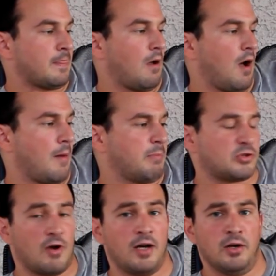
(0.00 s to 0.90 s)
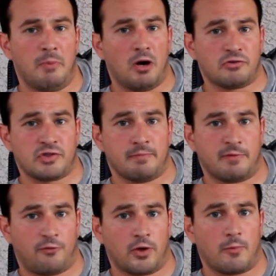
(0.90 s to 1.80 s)
But try it at a bar or something
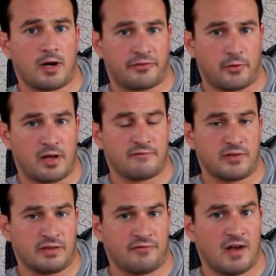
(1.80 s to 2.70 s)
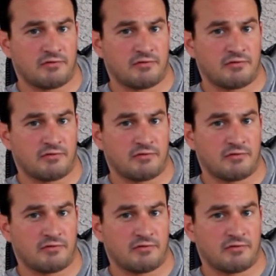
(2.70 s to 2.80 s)
before you want to throw down 55,